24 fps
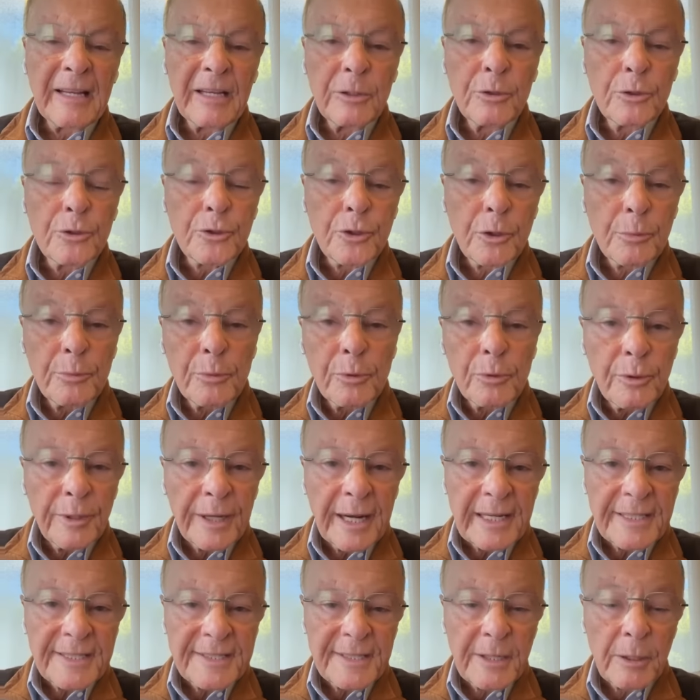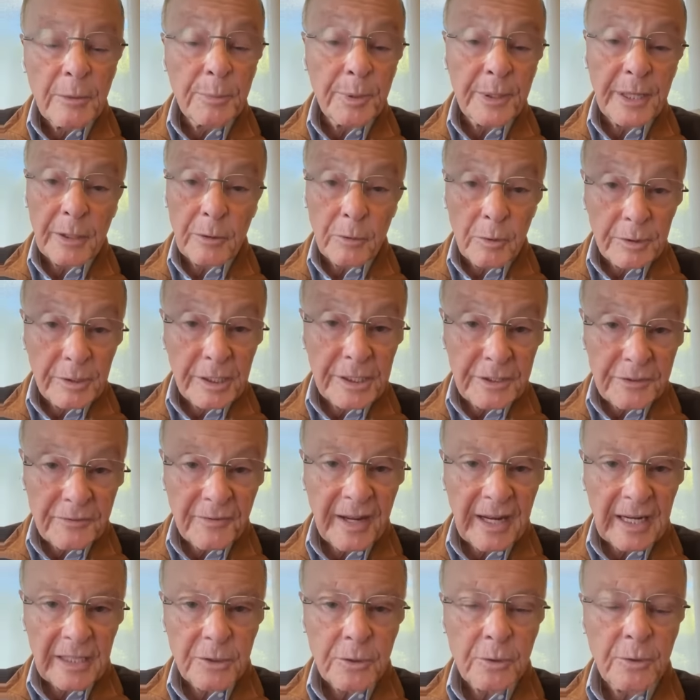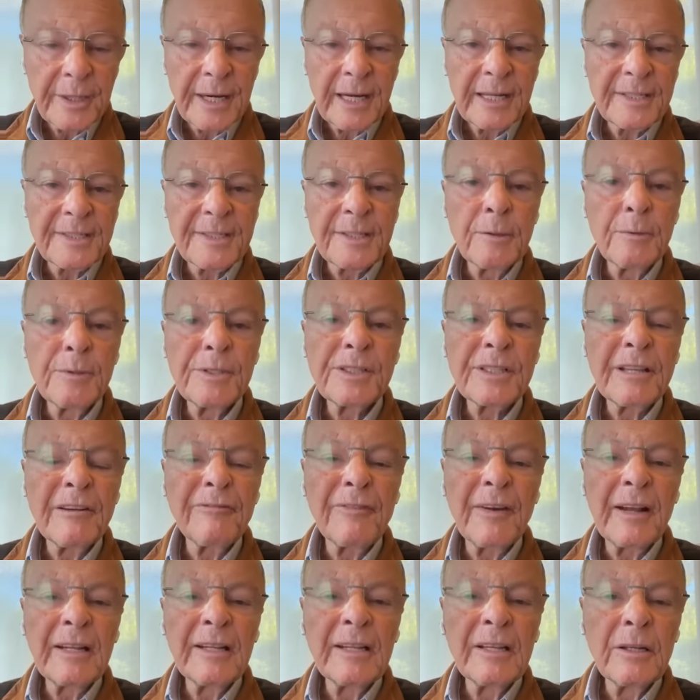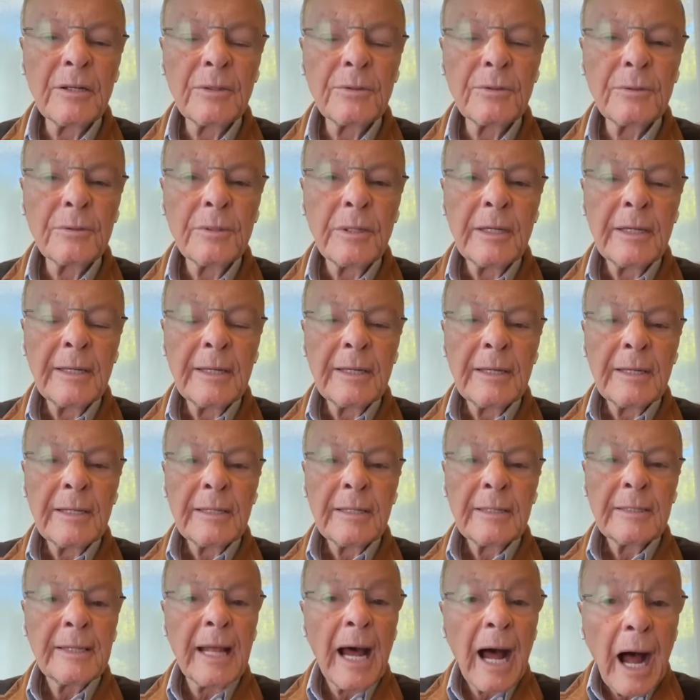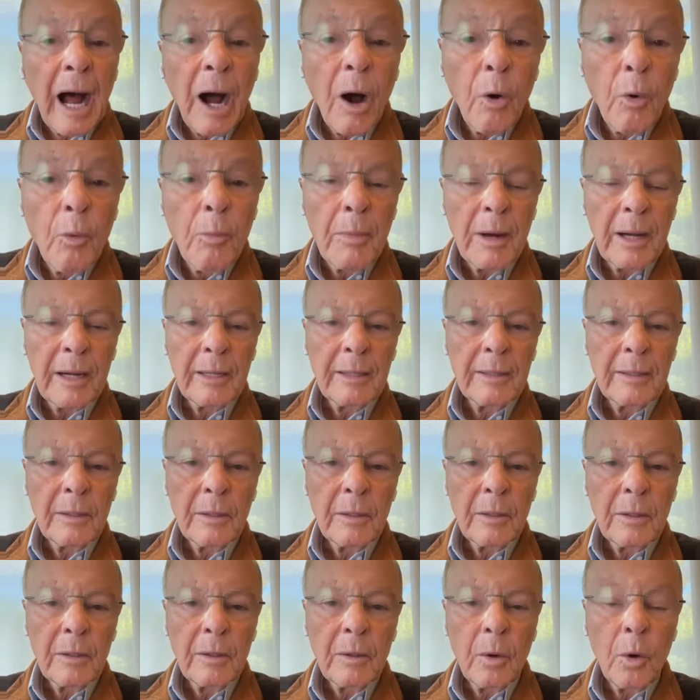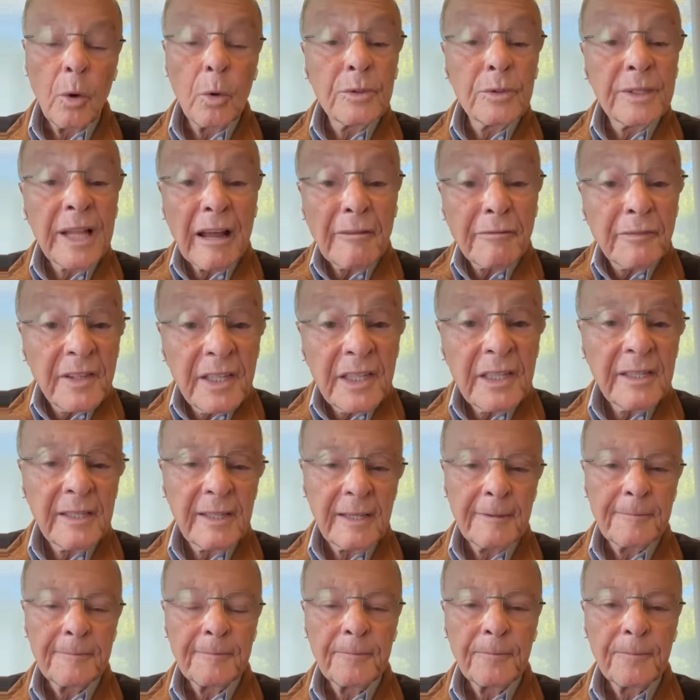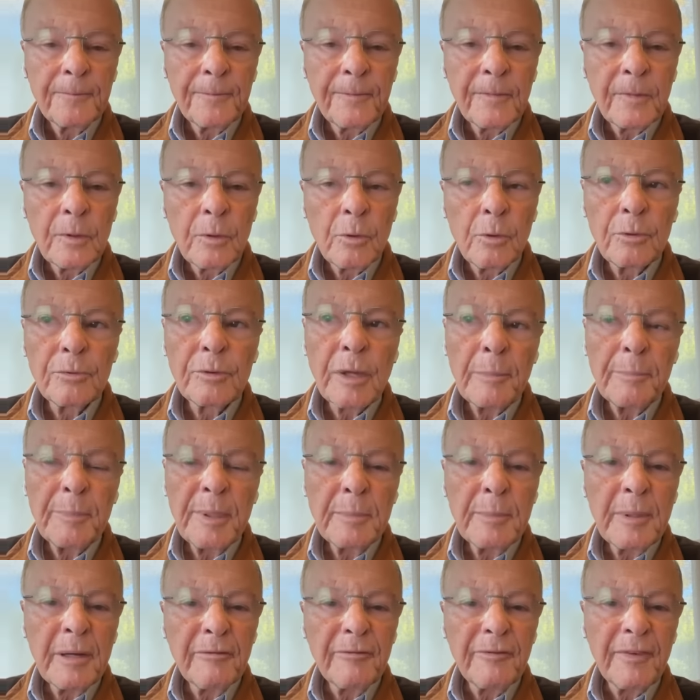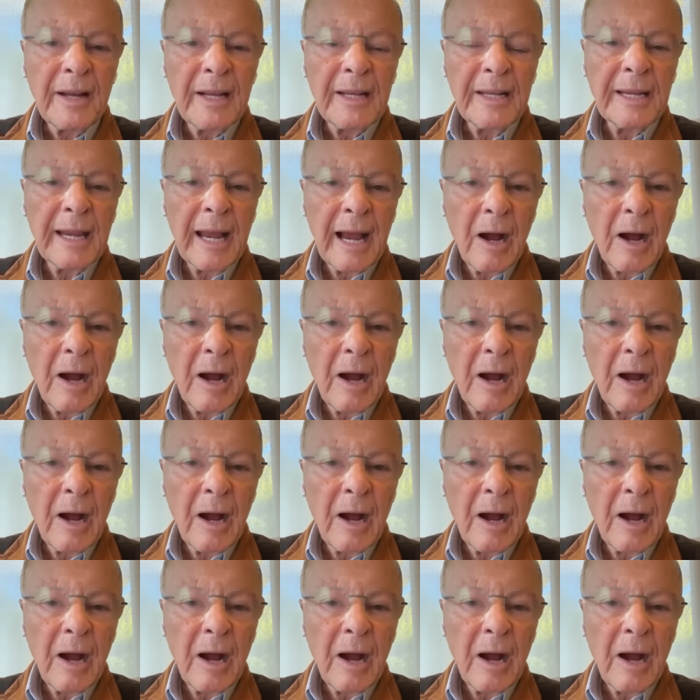And speaking of the heart, because when we speak about the heart, we are speaking of soul or life.